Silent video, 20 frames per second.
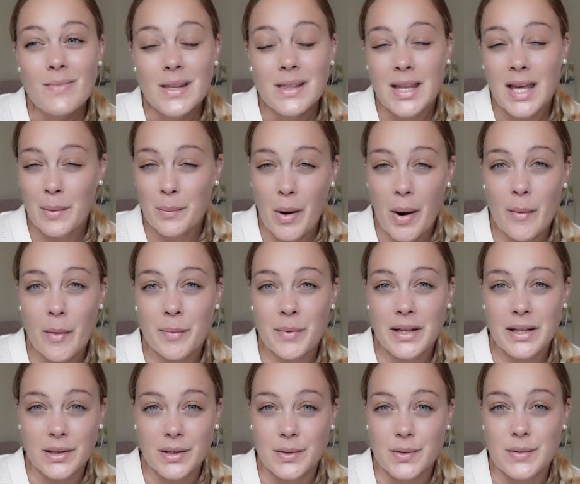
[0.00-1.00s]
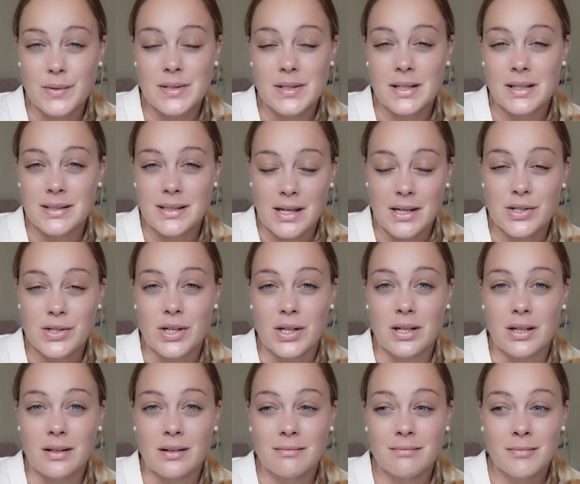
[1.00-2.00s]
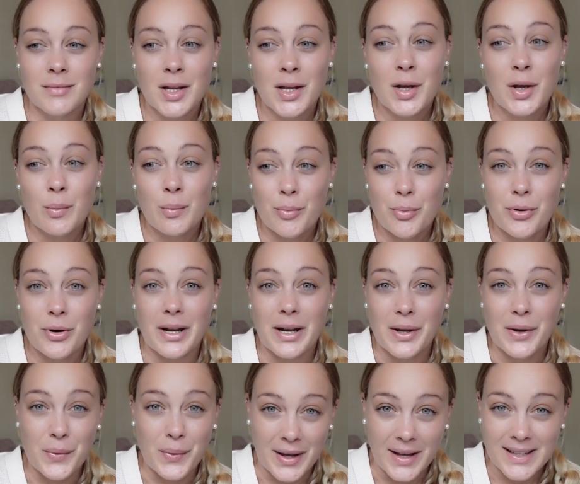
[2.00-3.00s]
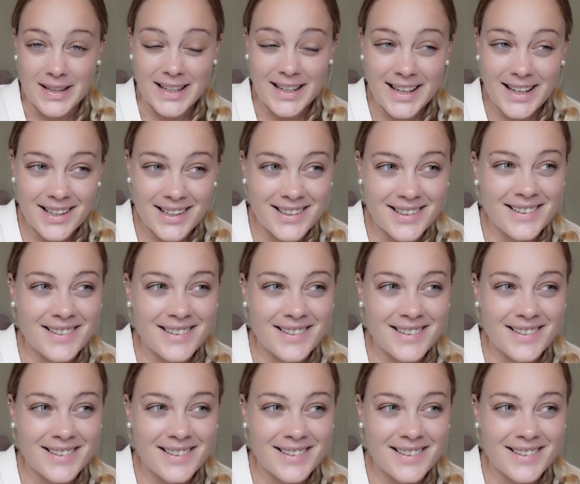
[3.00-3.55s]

they'd probably lose attention pretty quickly.